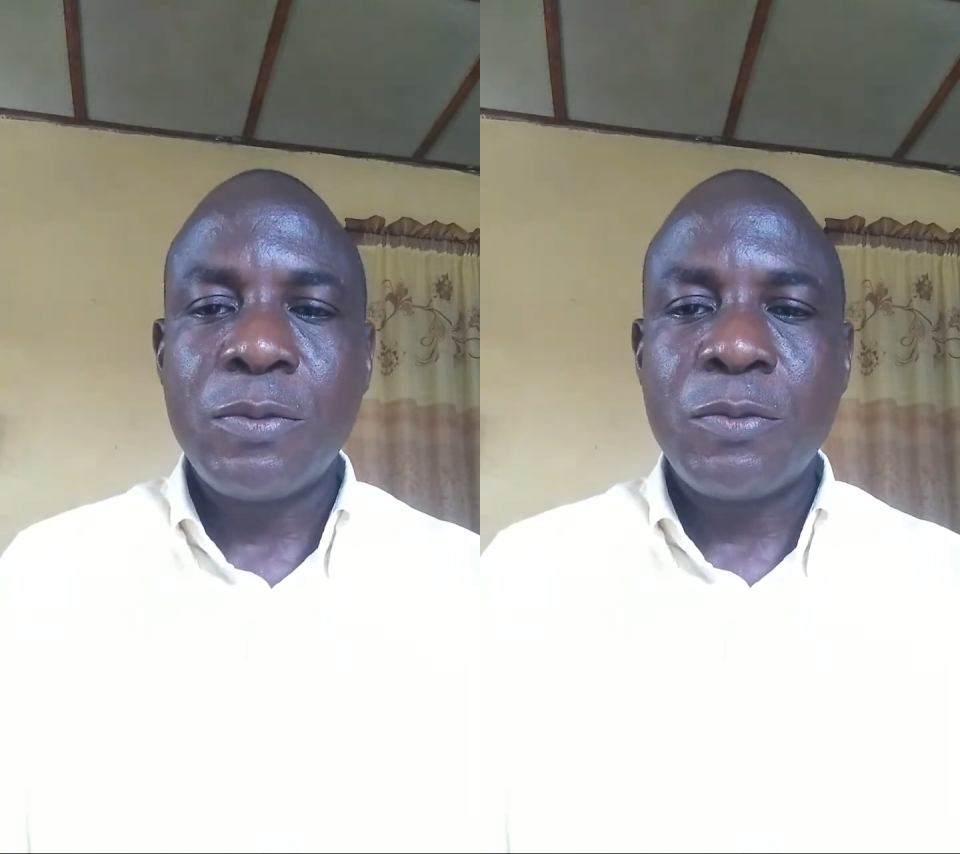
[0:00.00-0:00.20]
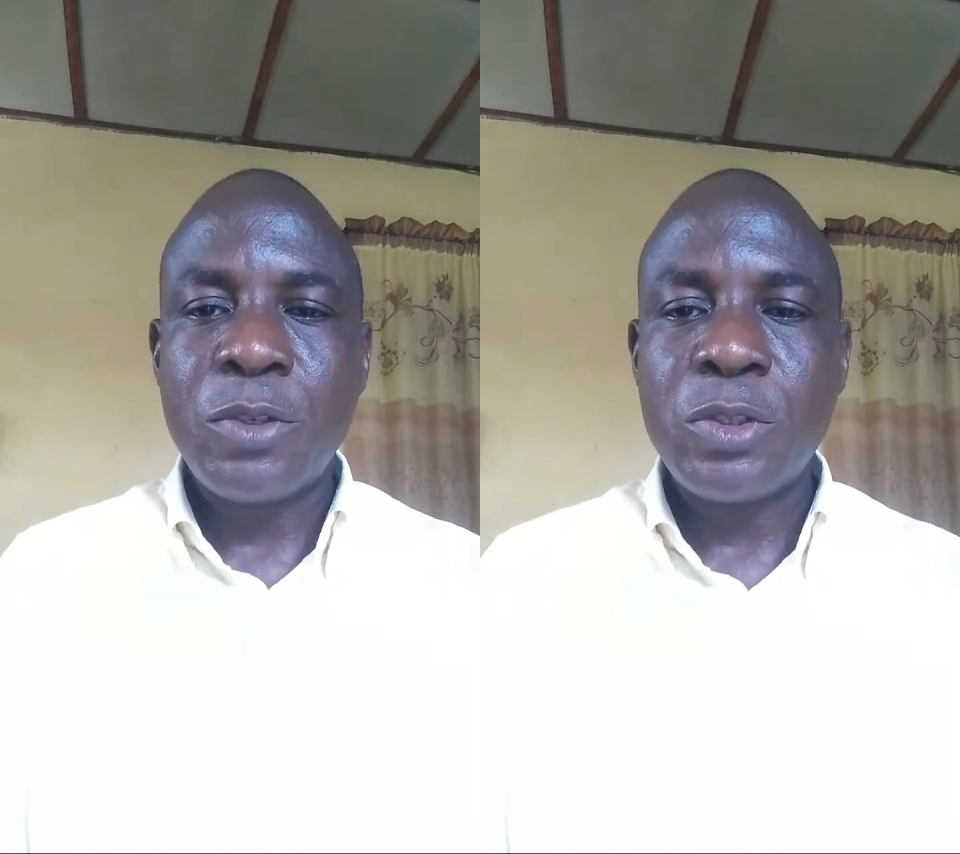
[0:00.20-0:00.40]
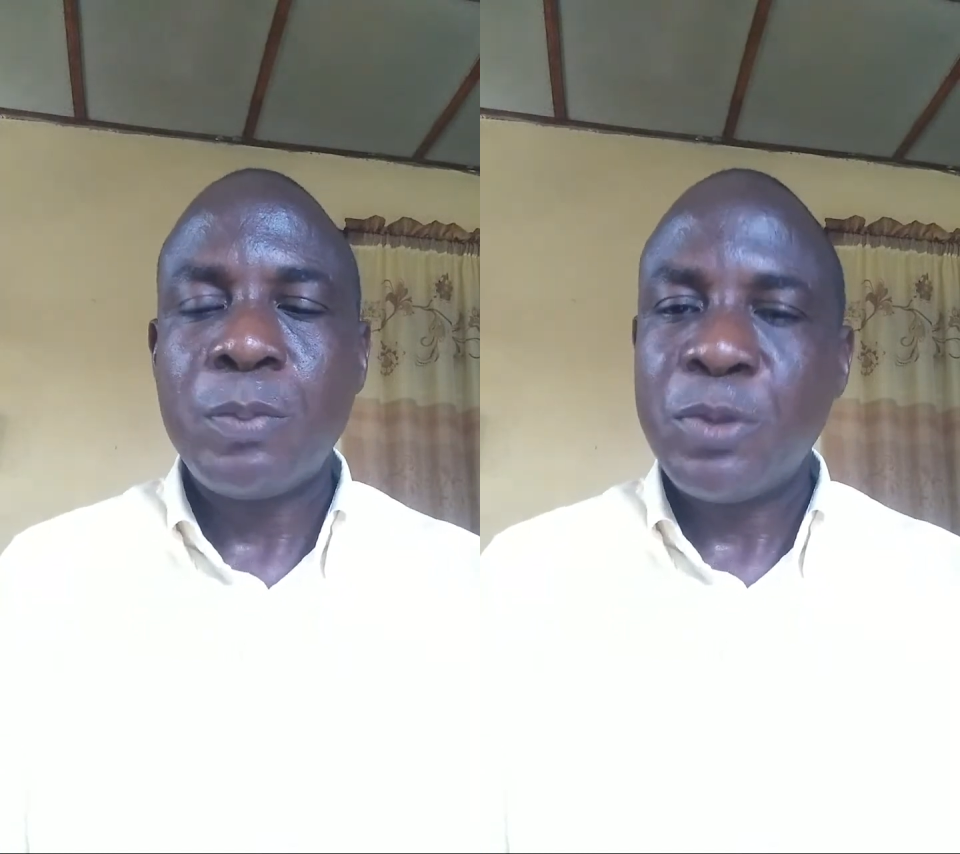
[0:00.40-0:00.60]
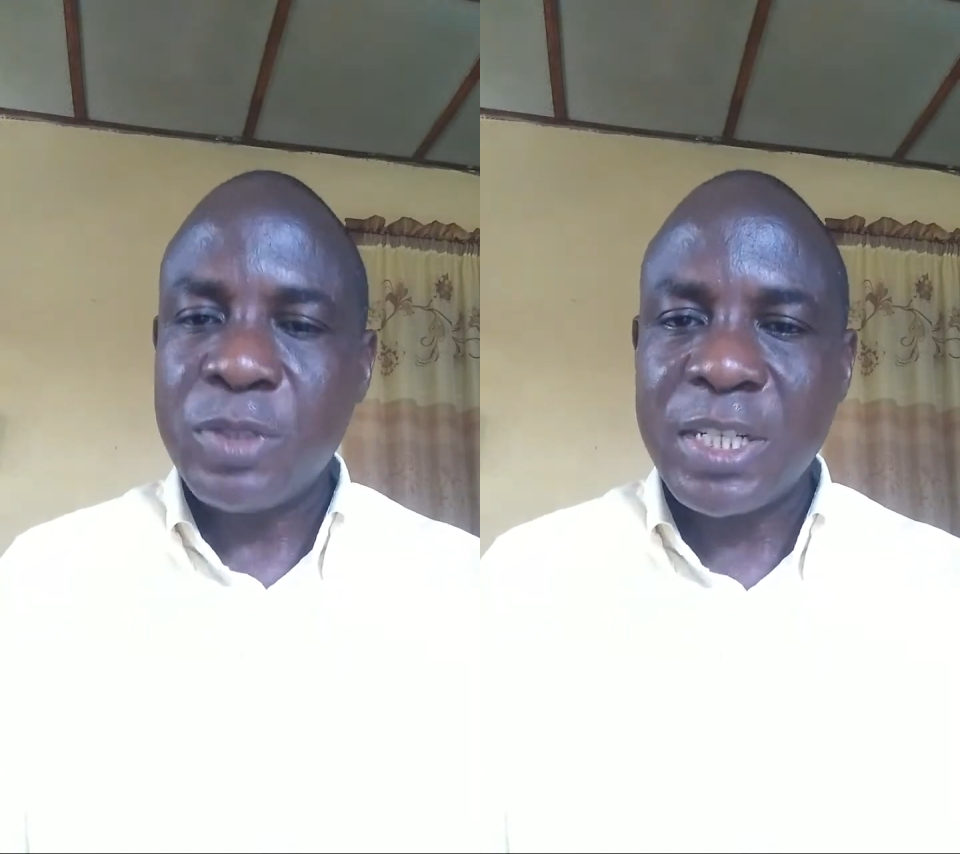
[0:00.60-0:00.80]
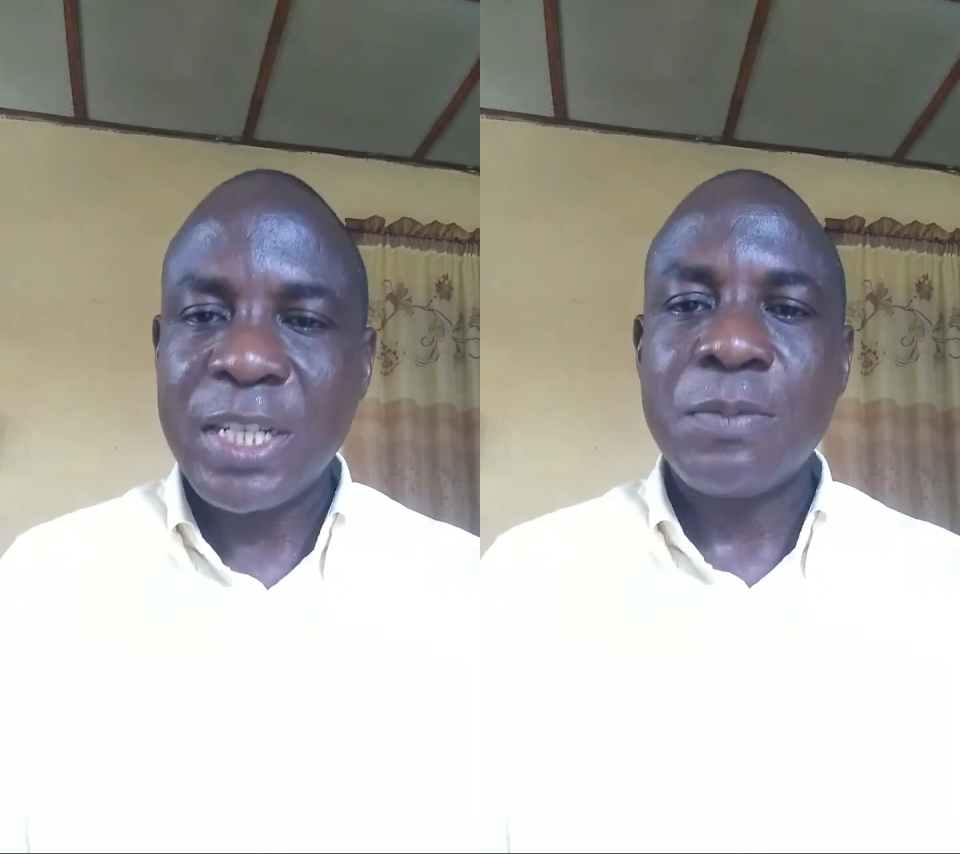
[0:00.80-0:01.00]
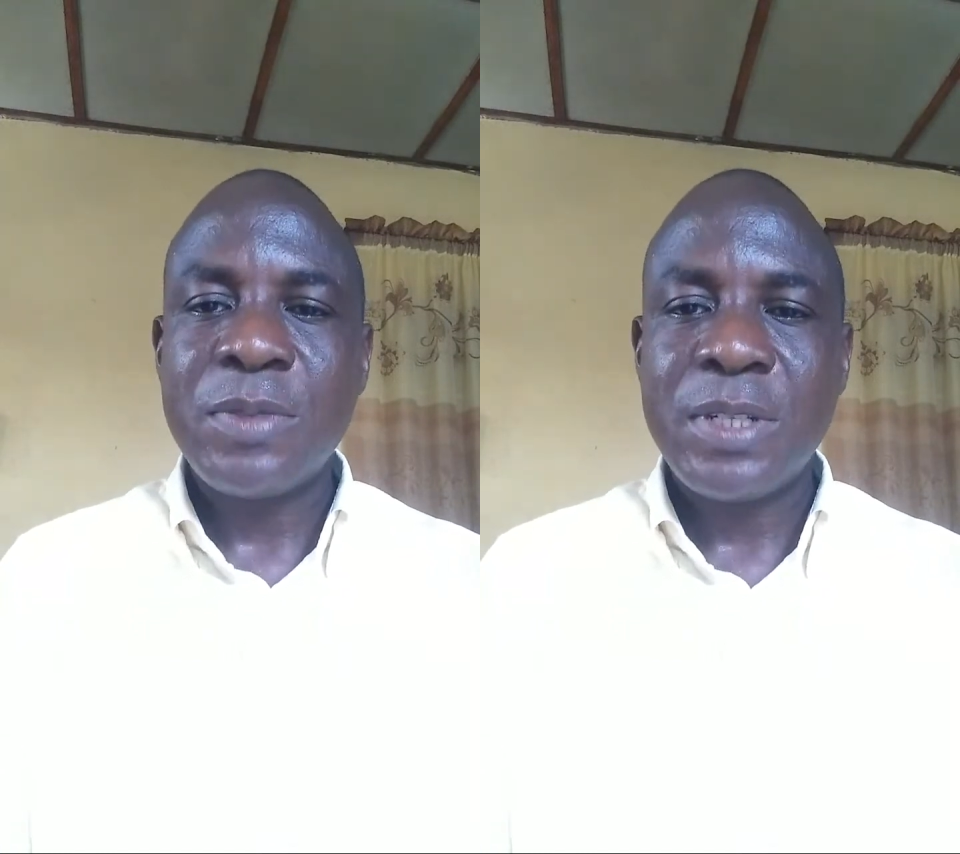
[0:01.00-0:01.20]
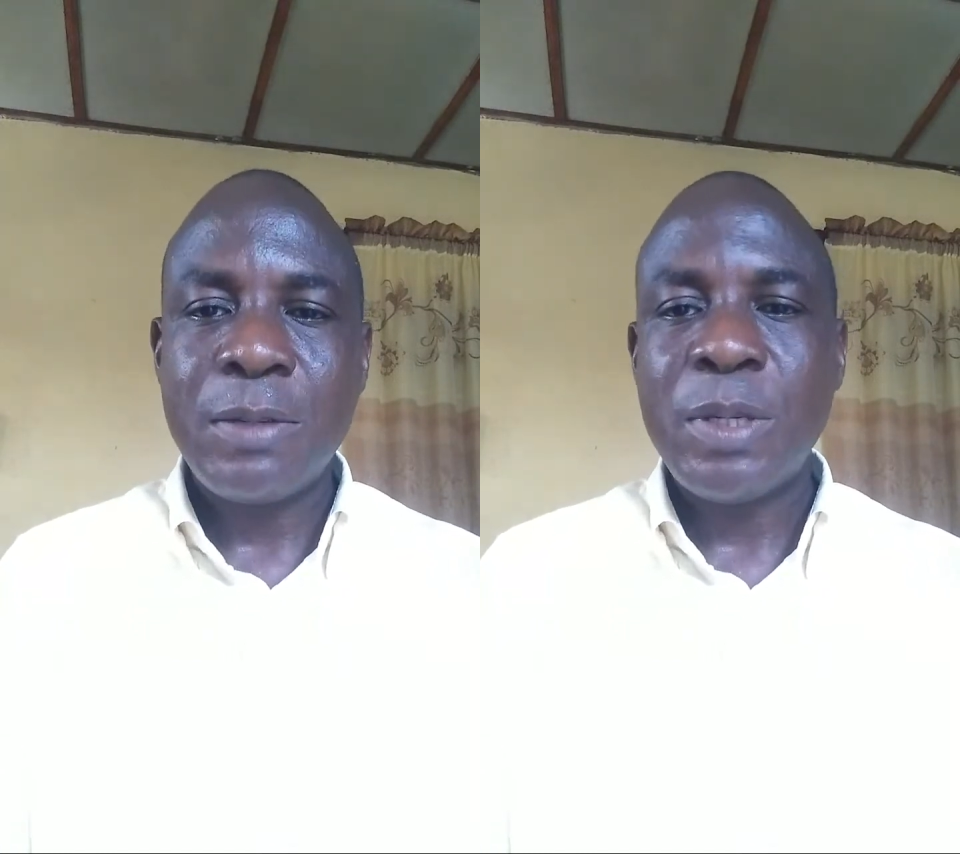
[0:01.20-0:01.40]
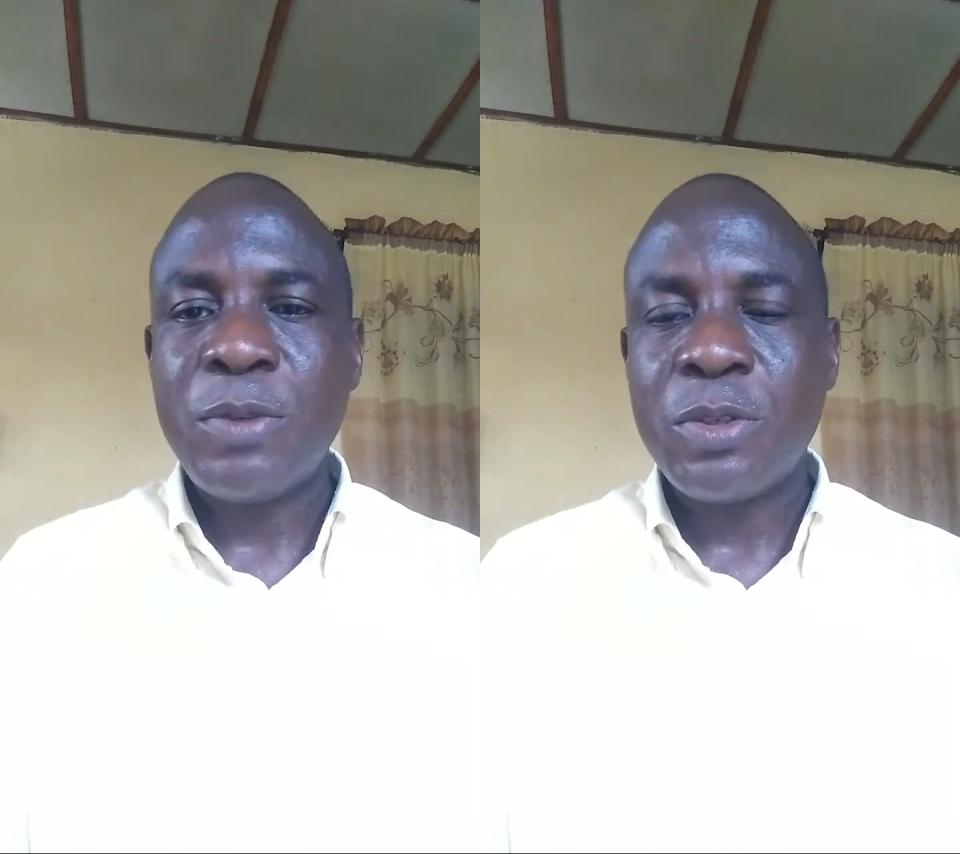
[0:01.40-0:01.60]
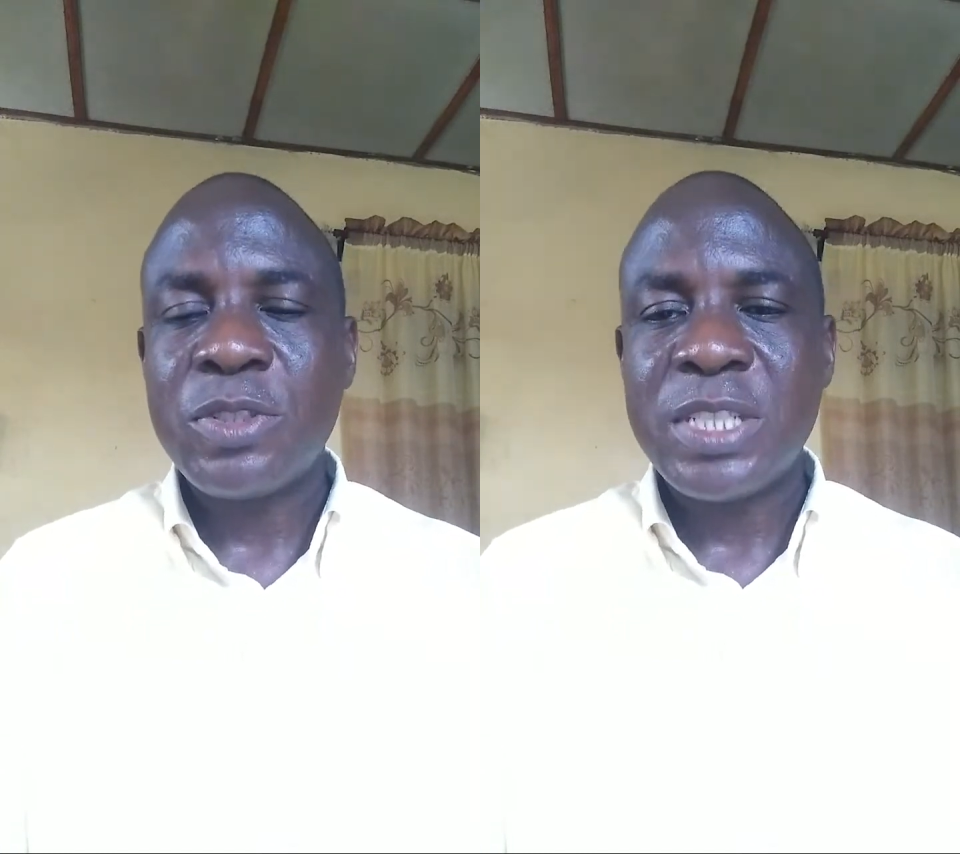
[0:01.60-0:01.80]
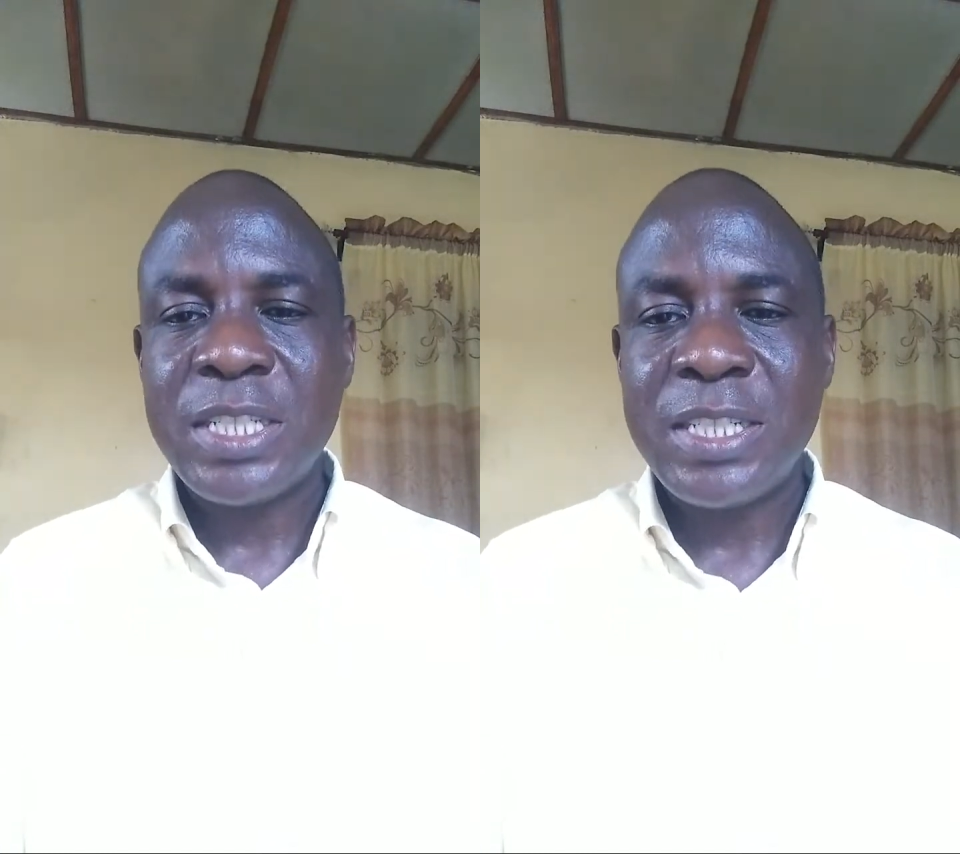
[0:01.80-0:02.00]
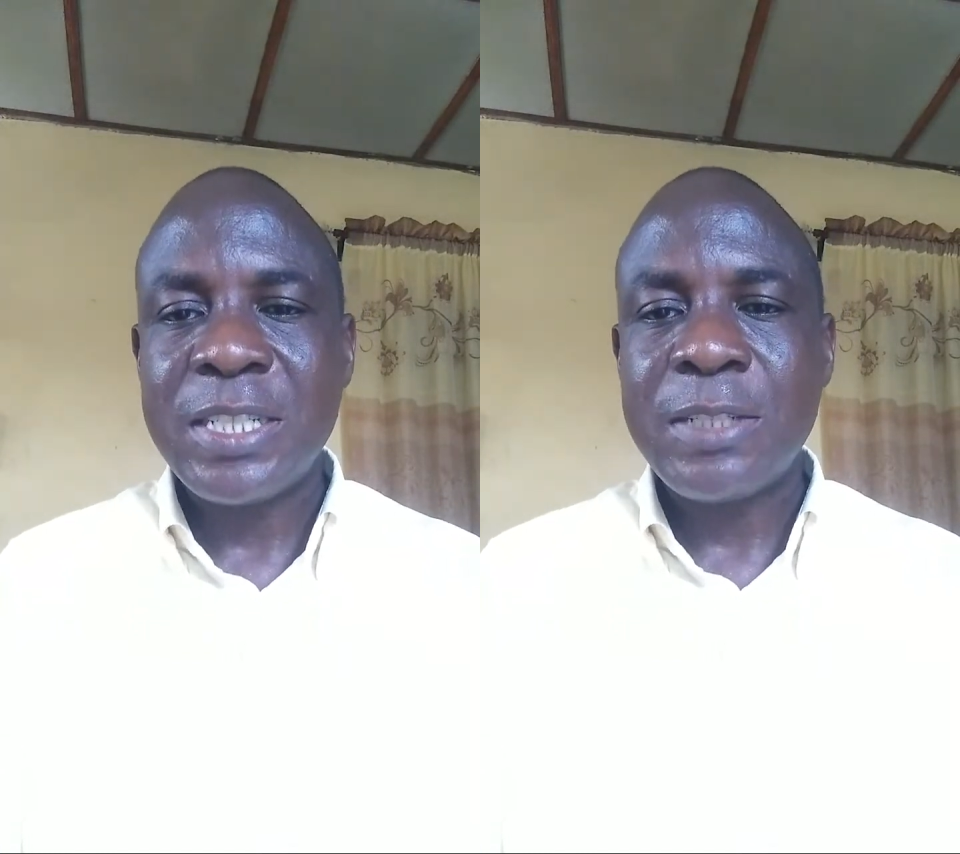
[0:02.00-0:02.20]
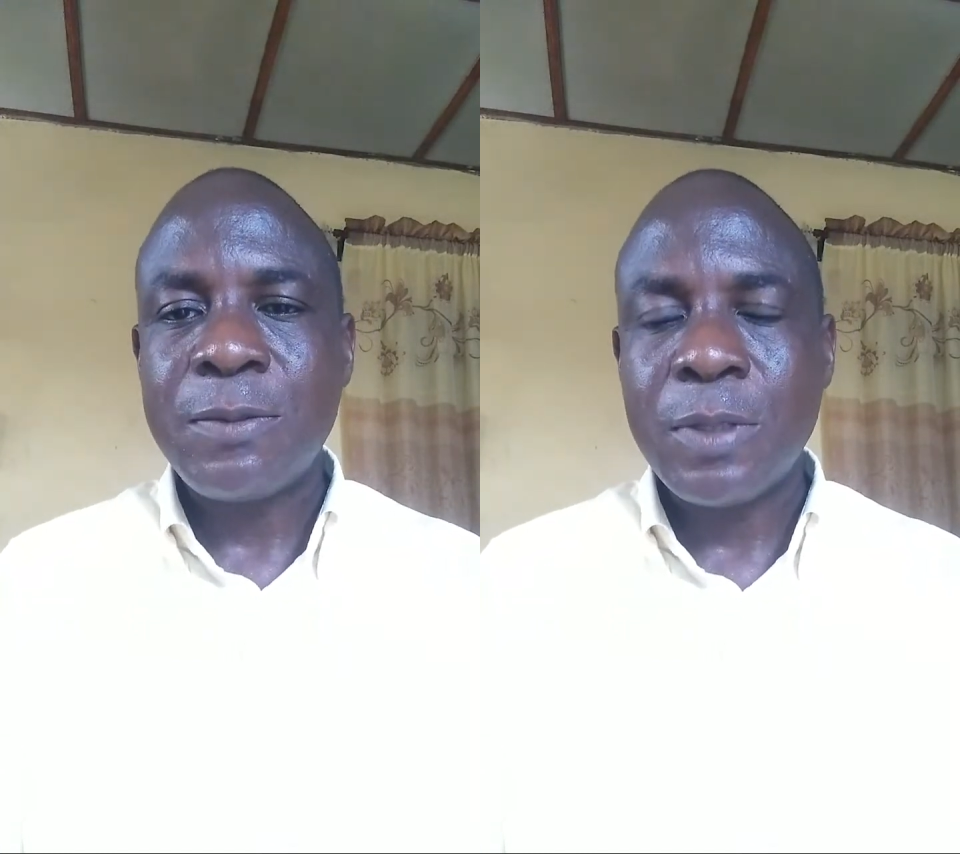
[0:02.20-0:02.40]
Once you post them, they'll be able to see these